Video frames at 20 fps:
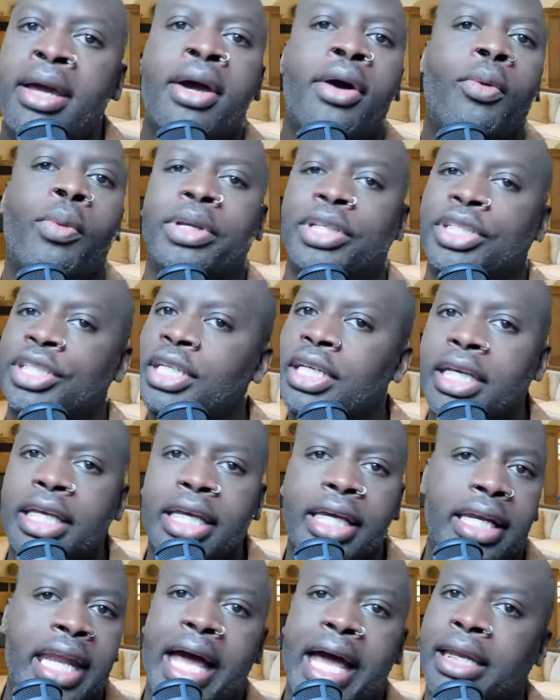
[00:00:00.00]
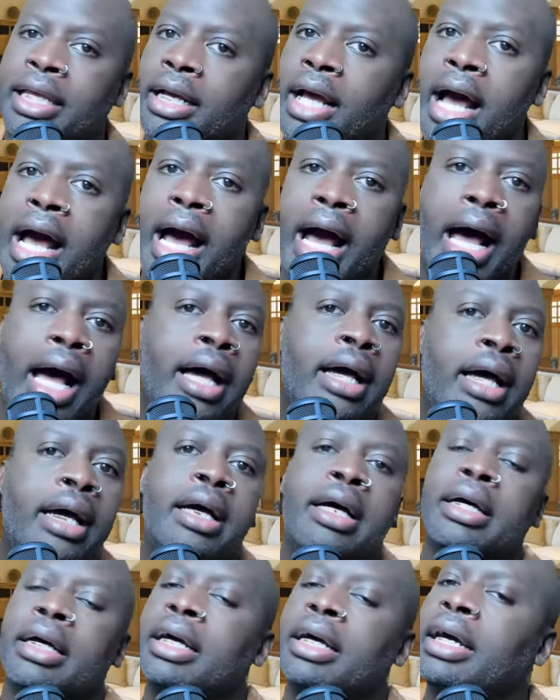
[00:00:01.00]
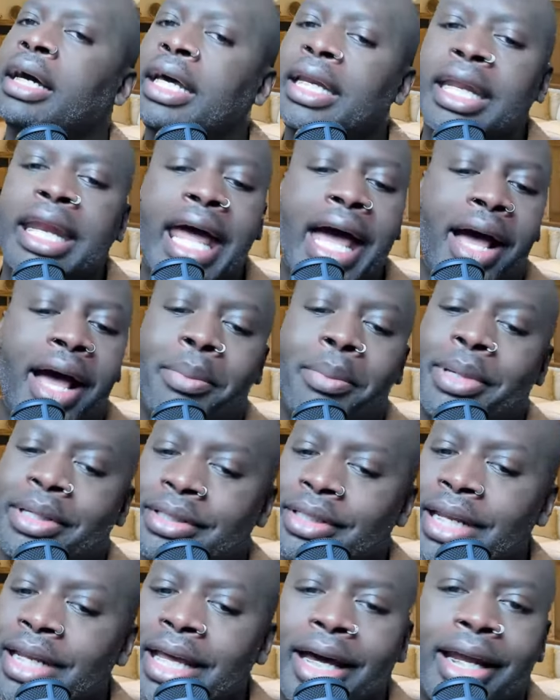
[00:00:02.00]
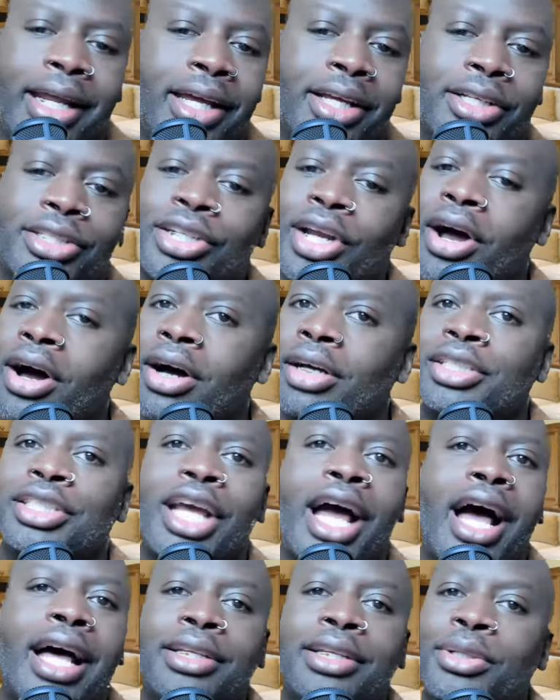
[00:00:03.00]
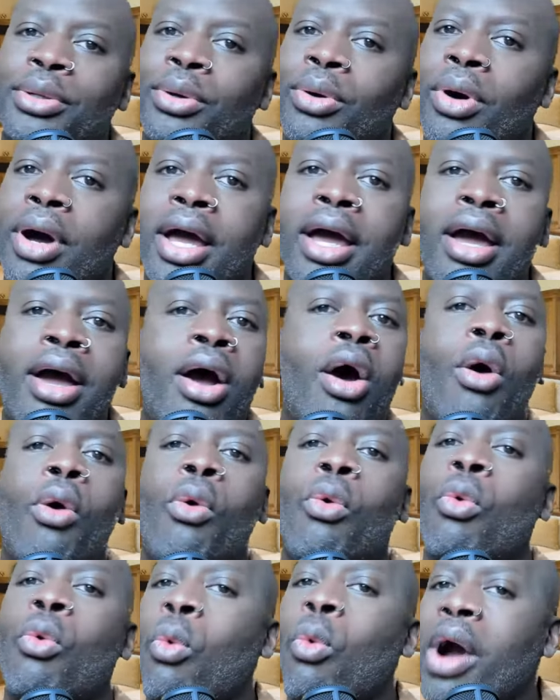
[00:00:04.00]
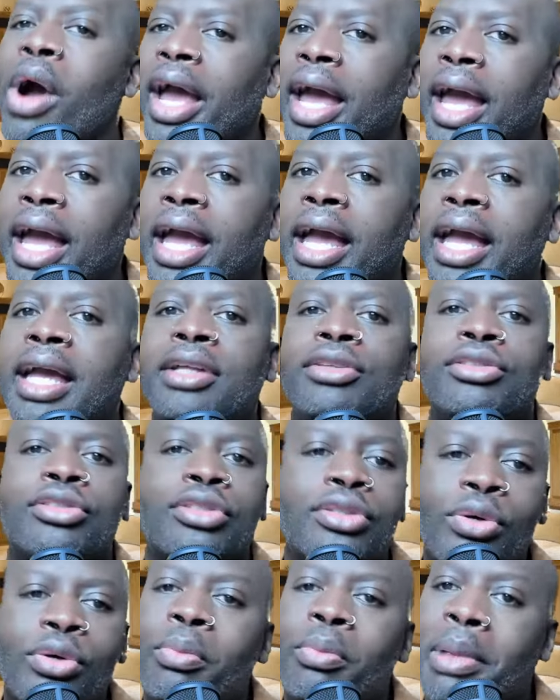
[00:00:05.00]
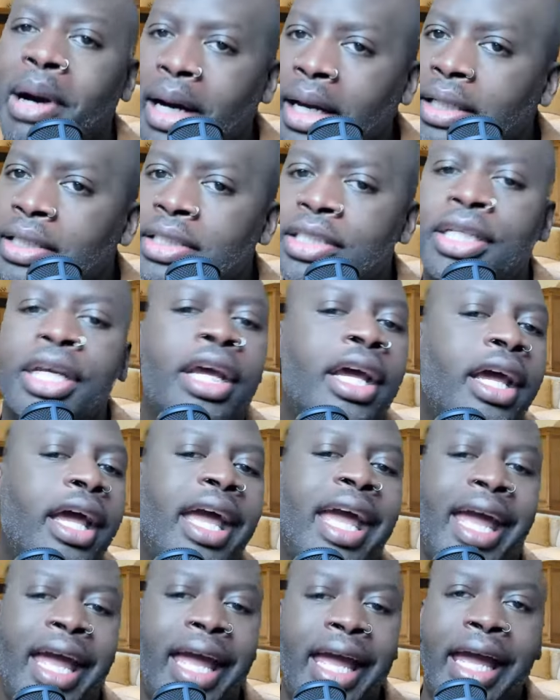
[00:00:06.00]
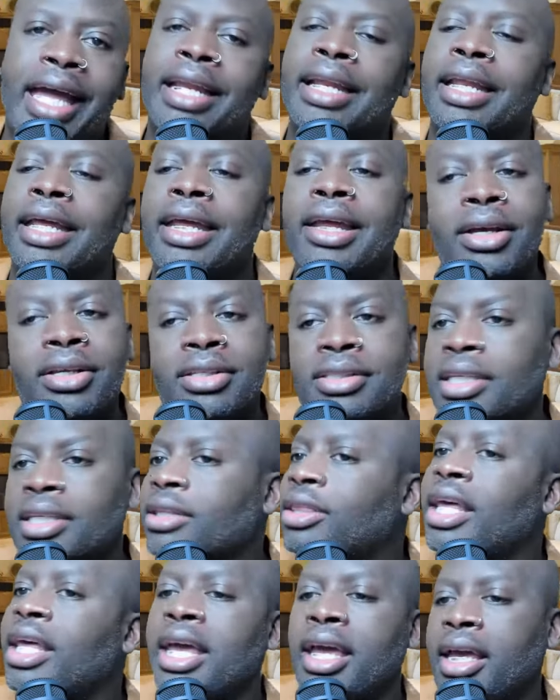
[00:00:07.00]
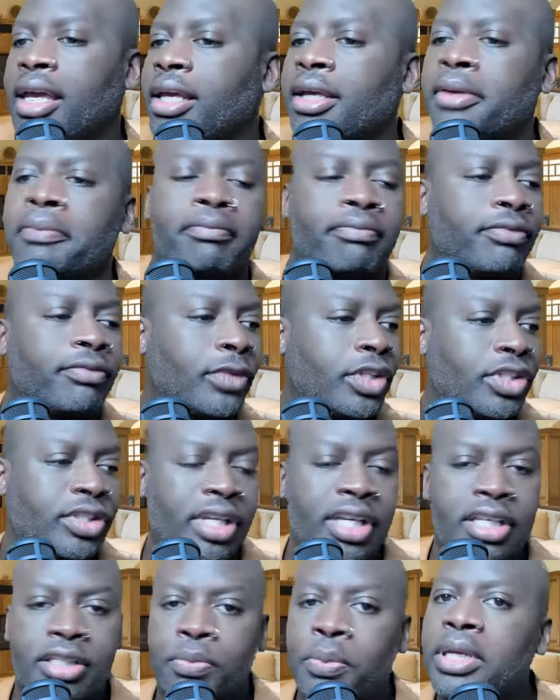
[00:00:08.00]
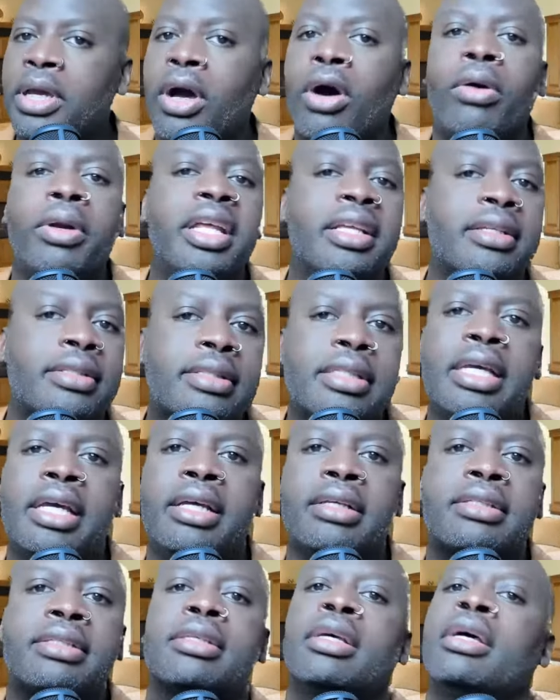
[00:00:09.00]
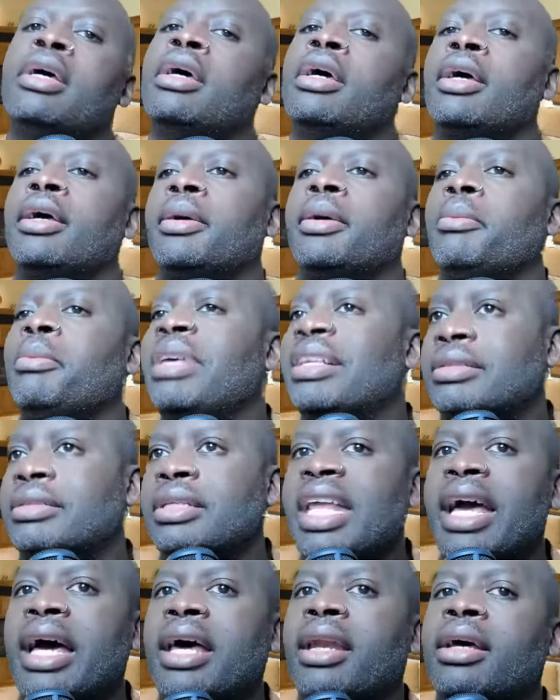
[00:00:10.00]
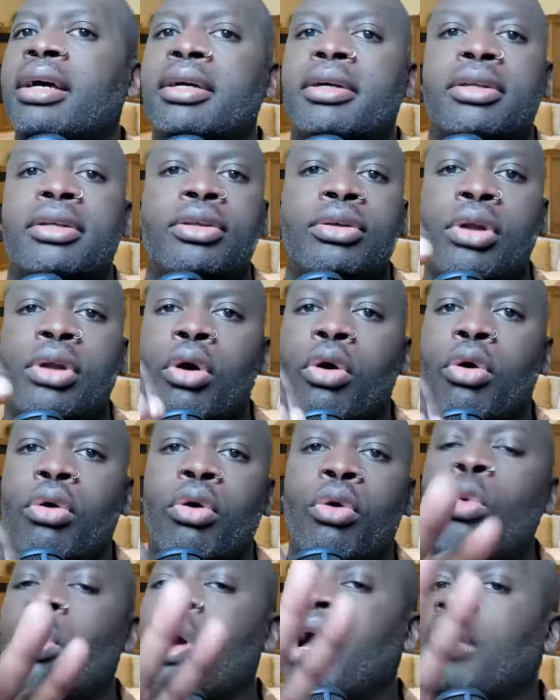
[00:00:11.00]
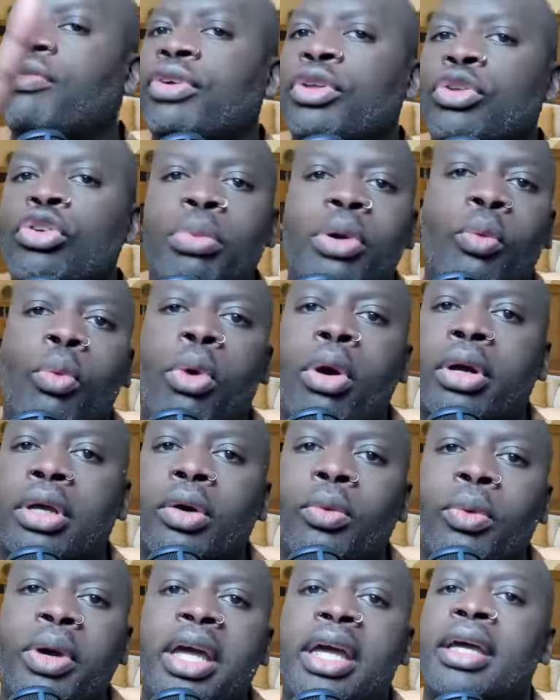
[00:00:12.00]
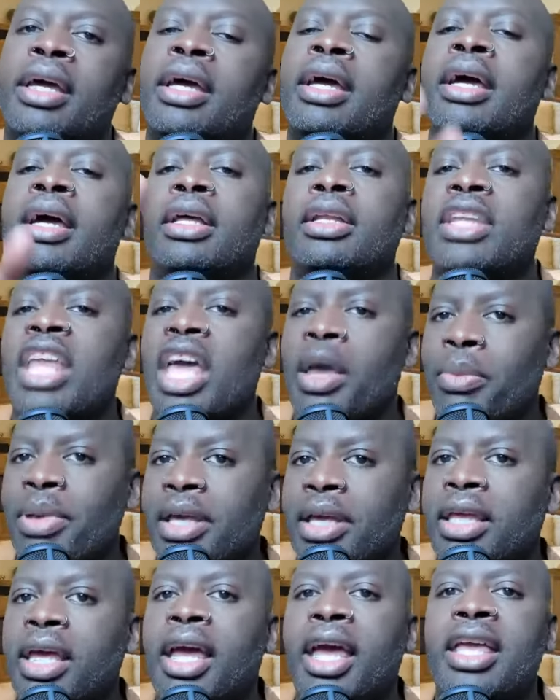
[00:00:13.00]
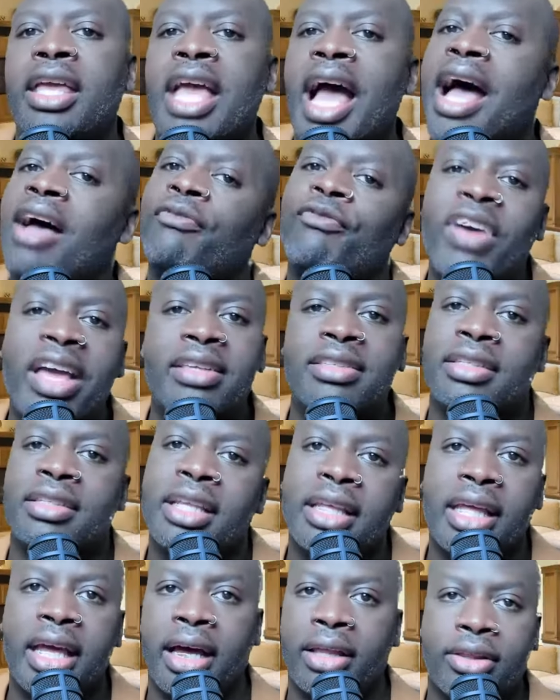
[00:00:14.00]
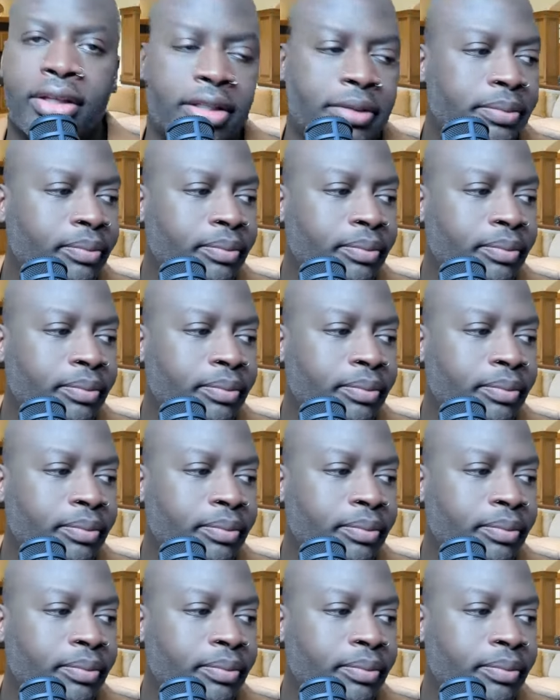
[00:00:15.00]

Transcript: when she getting out the car. Cut it out, Miss Netta and Charles. Y'all doing way too much. And here's the thing. Since we own it, sis, Miss Netta, you know, whoever you've been working with, they've been getting y'all face together.